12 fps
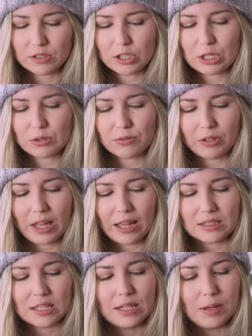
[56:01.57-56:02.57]
to use for
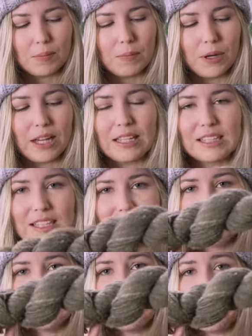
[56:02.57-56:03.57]
that. But
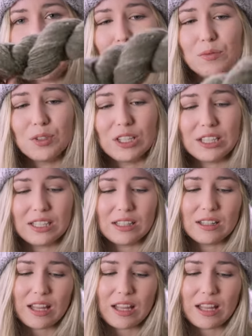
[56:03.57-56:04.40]
I'm really